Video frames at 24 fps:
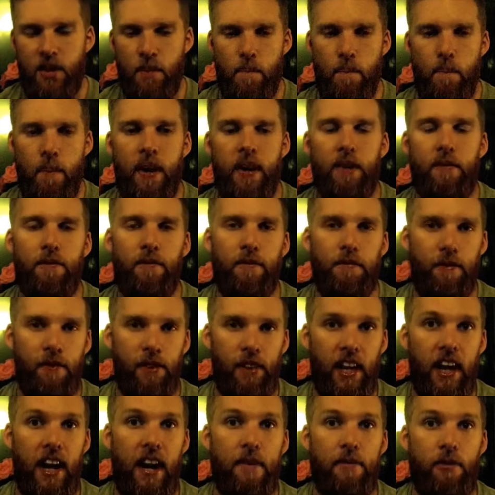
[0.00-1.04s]
a big
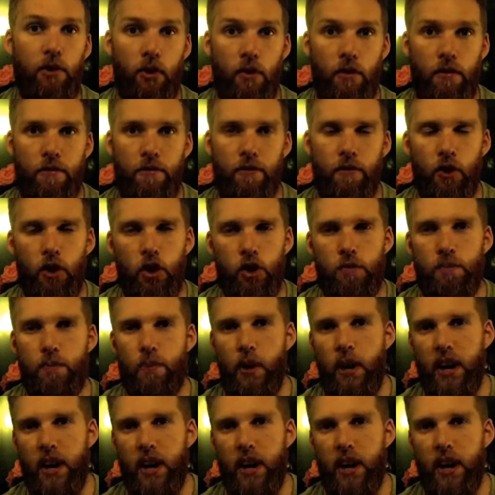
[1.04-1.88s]
flavour of fudge,